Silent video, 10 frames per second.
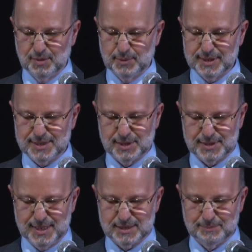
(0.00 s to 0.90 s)
We'd like to
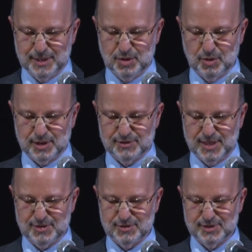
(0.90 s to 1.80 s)
thank the many
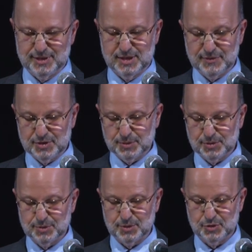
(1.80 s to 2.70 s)
organizations and
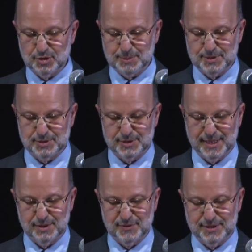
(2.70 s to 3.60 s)
individuals who contributed to
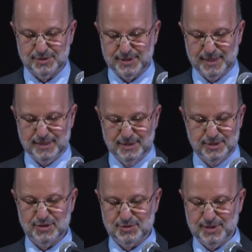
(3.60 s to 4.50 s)
that event
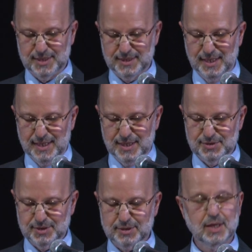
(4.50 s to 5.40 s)
yesterday, and
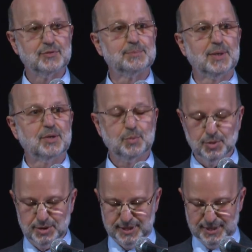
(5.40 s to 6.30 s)
to the Carver Park
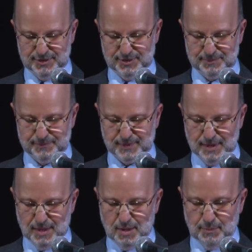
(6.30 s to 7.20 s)
workdays.
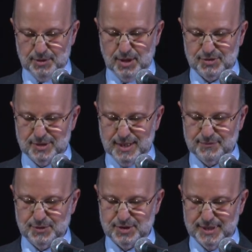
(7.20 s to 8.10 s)
We'd also
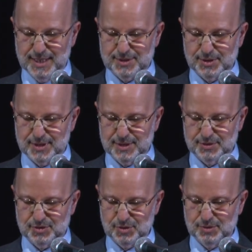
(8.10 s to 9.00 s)
like for tonight to thank
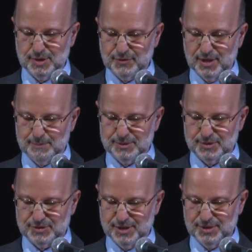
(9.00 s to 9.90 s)
the Student
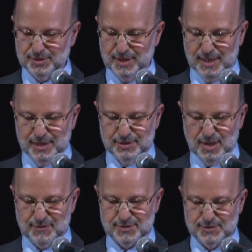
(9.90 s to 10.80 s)
Environmental Center, the
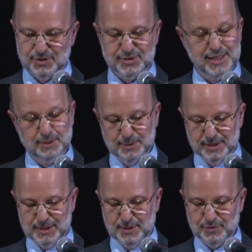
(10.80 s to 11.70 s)
Office of
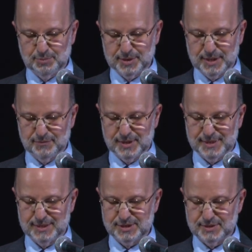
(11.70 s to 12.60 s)
Sustainability for bringing
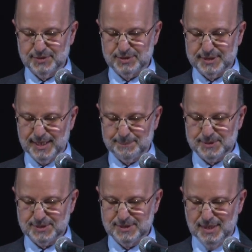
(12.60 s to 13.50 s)
Vandana Shiva to
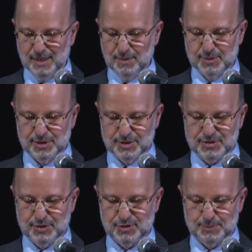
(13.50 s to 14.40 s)
campus, with
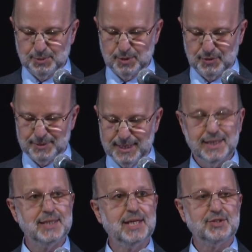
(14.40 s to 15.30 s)
additional support from the
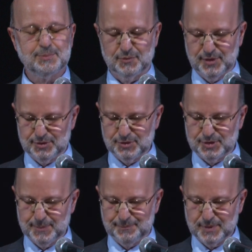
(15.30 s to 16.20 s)
NEH
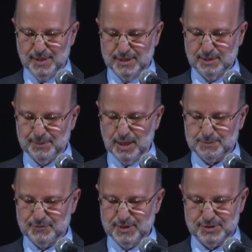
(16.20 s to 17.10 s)
Professorship, the Belk
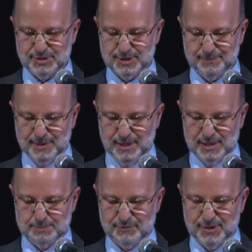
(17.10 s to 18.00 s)
Professorship,
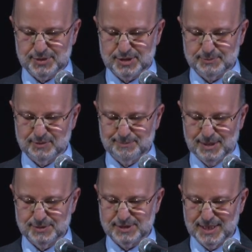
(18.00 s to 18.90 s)
the Professorship of
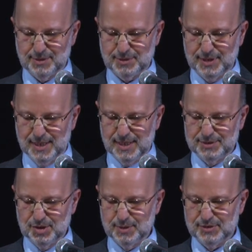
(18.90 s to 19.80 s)
Mountain South,
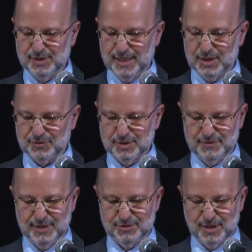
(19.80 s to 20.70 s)
and the UNC Asheville
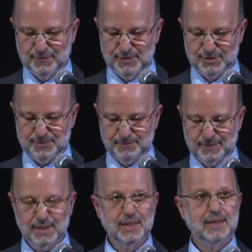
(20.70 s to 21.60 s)
Events Office.
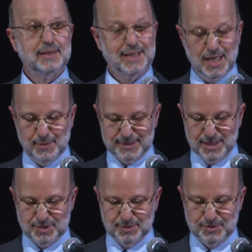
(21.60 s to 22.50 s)
Now I'd
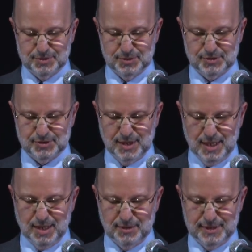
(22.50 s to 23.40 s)
like to introduce
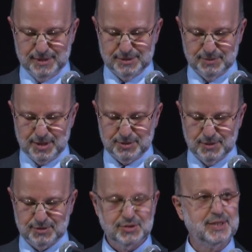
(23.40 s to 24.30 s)
our Director
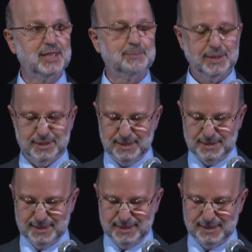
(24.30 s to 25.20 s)
of Sustainability,
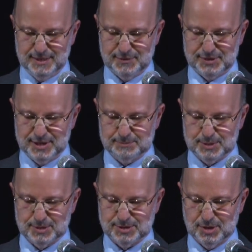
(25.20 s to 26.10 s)
the
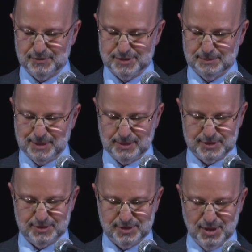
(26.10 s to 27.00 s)
indefatigable Sauvignon Marcus,